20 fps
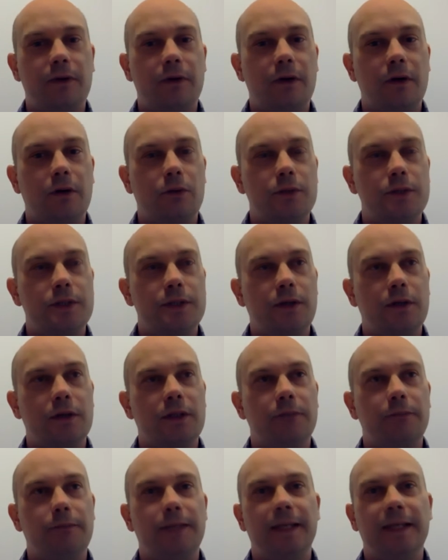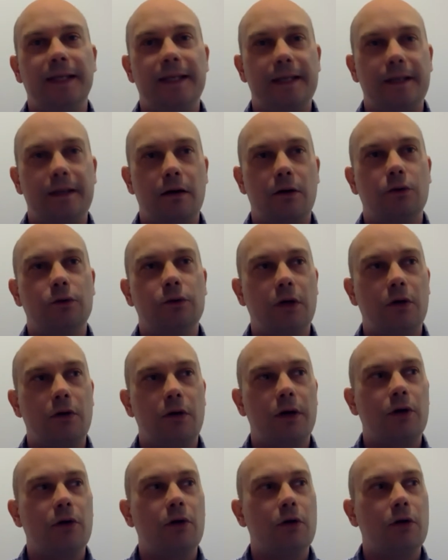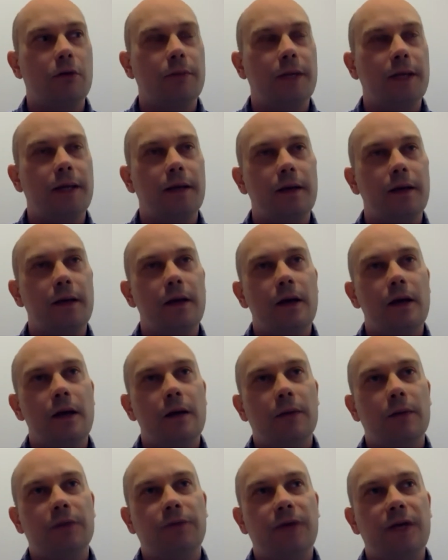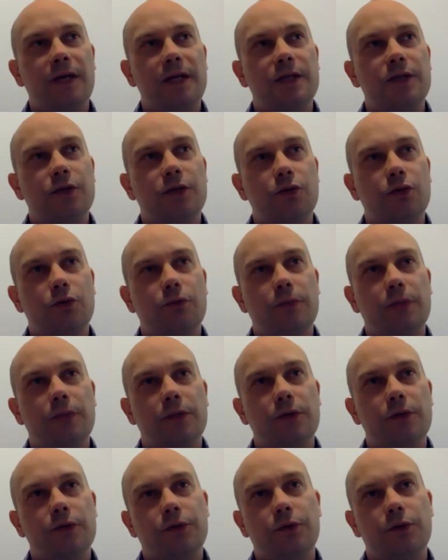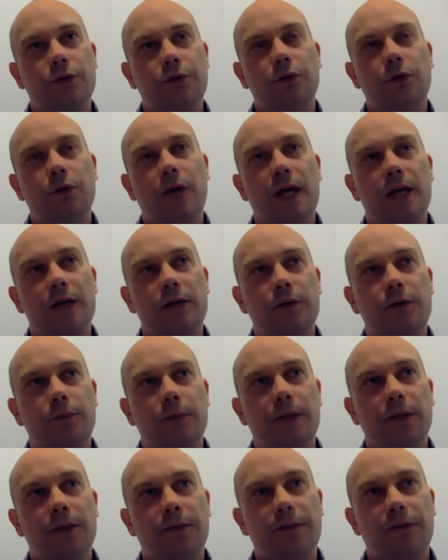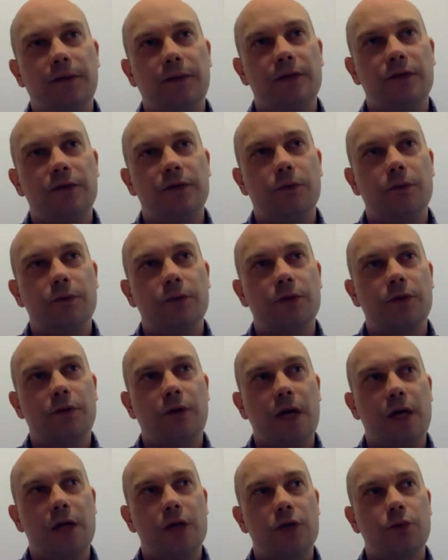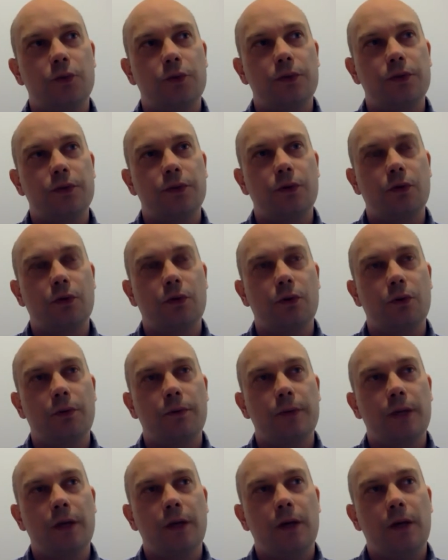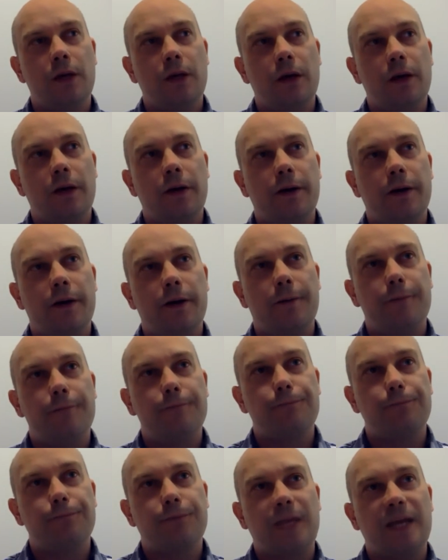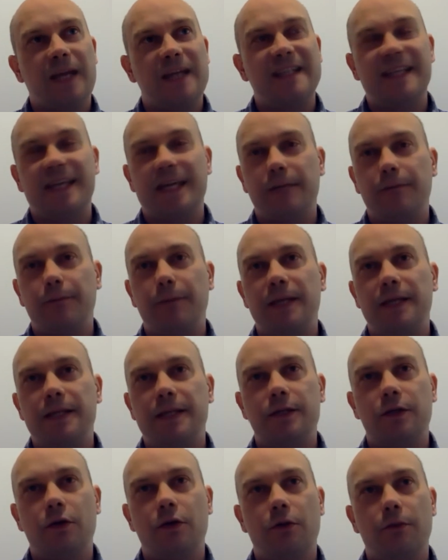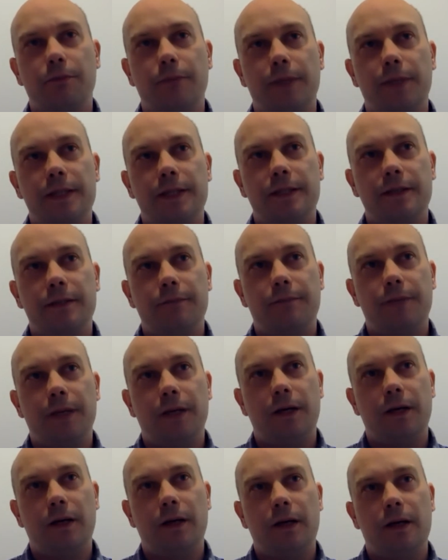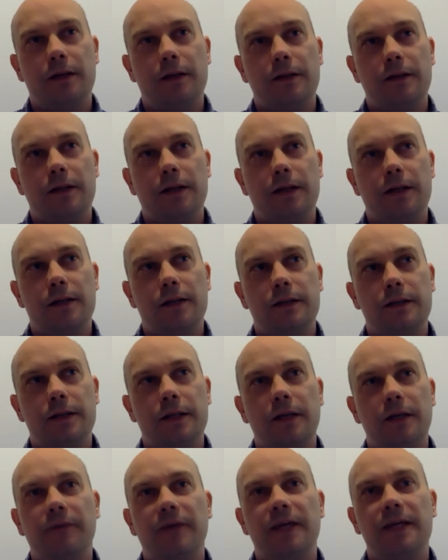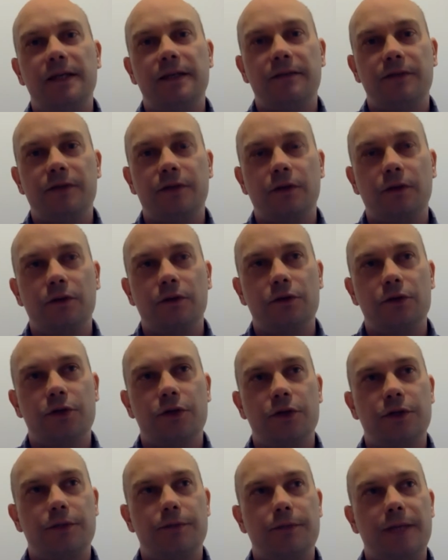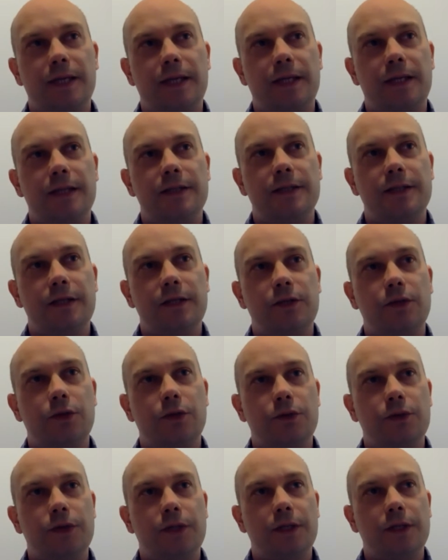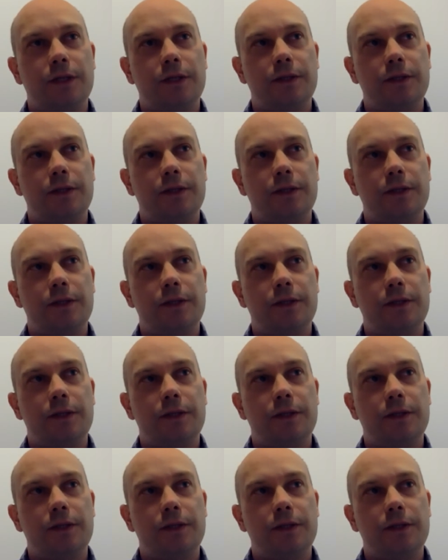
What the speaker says: We started building out our economy, but very soon, because you had to build things from scratch, we saw tech-based companies appear and innovative solutions being instituted.